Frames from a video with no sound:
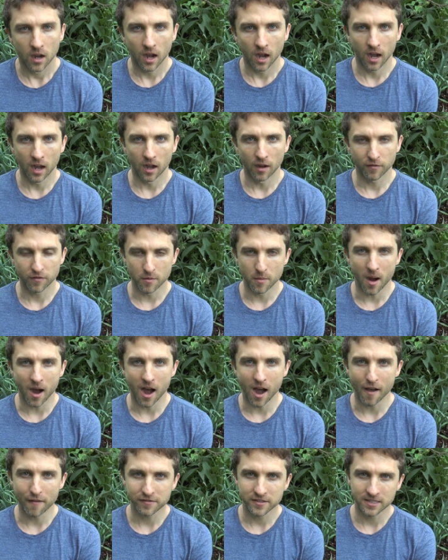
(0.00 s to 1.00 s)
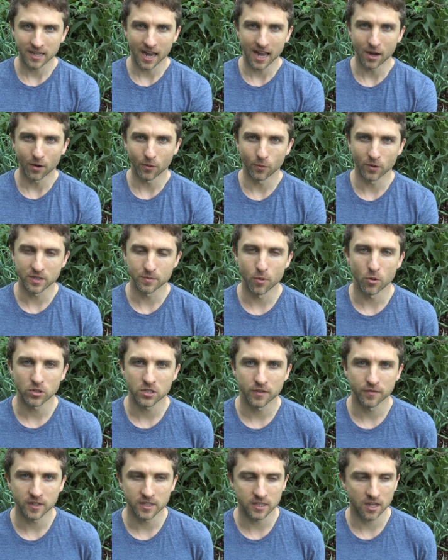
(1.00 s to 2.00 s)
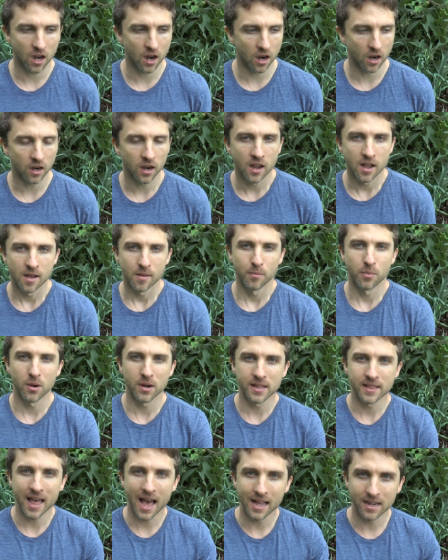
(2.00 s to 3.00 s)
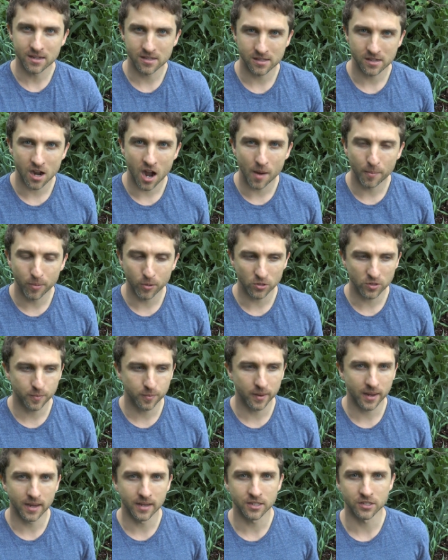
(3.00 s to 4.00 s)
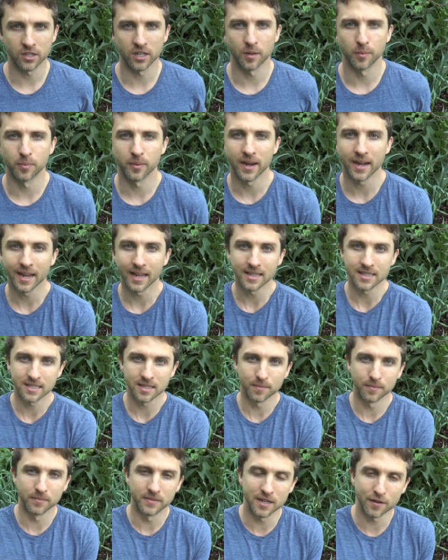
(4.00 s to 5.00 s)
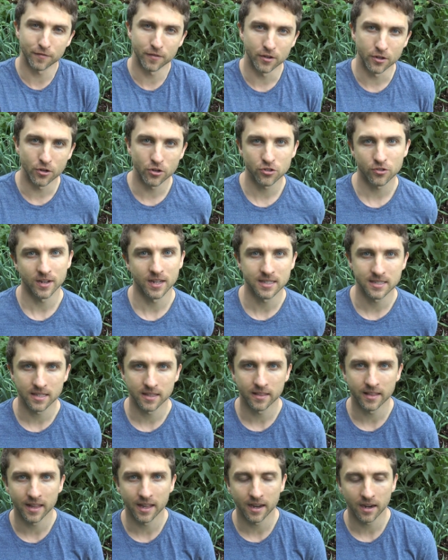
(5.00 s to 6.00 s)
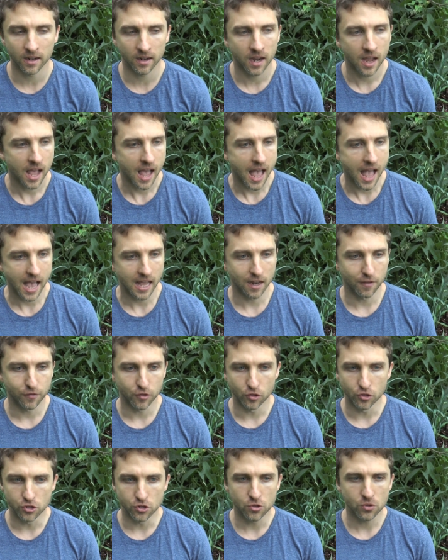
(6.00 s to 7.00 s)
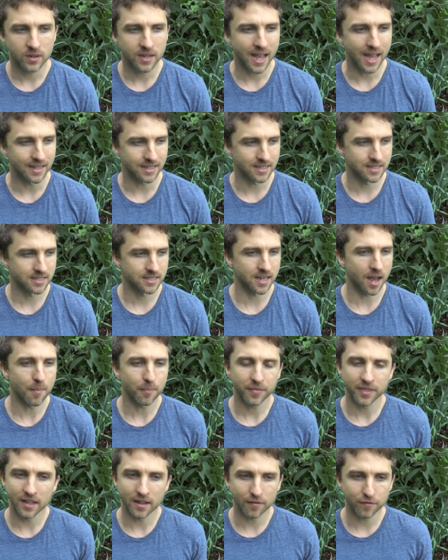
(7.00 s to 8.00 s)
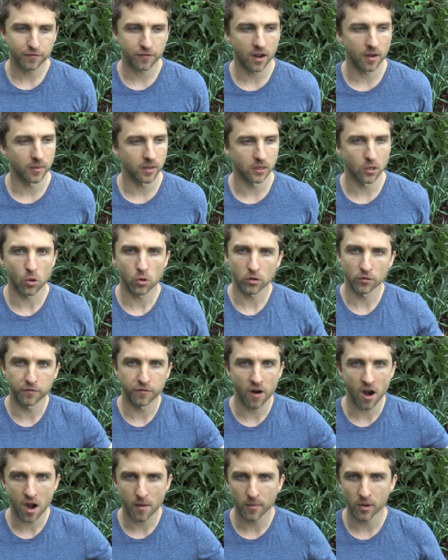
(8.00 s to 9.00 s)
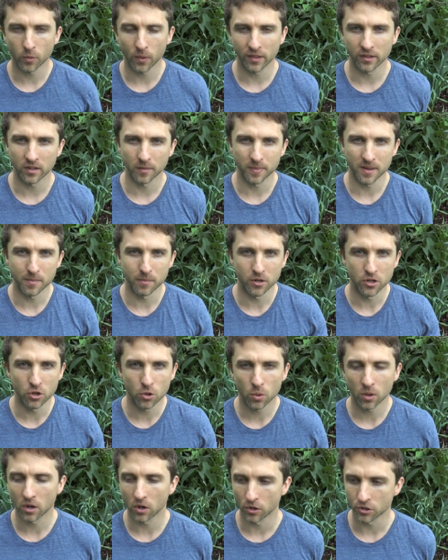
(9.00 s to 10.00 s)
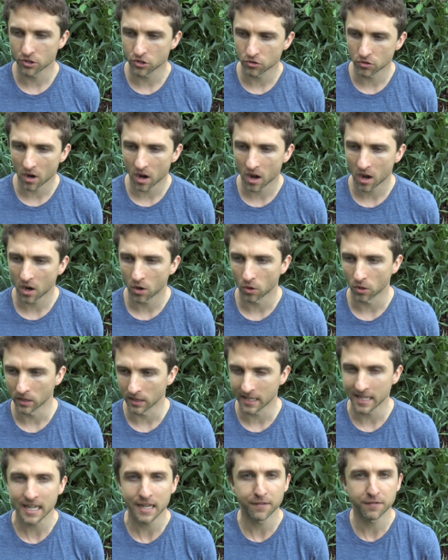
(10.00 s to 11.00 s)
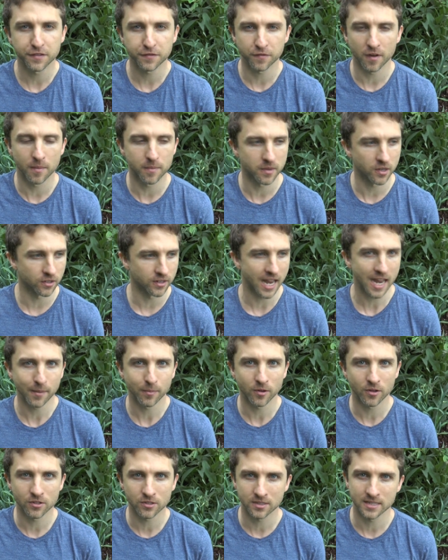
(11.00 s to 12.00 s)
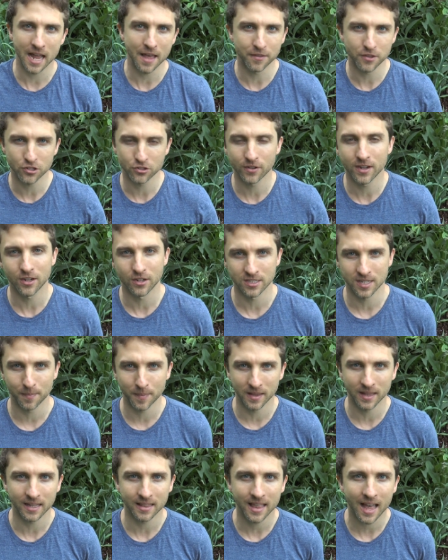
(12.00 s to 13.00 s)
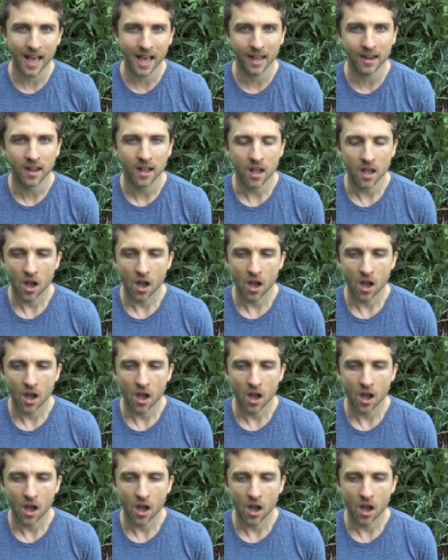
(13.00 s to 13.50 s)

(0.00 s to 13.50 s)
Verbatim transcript: from off-site, which most of us are, putting that into the compost bin is going to bring in some different nutrients in there. And if you do get something from a local farmer, whether it be manure or straw or leaves from your neighbors down the street or something like that,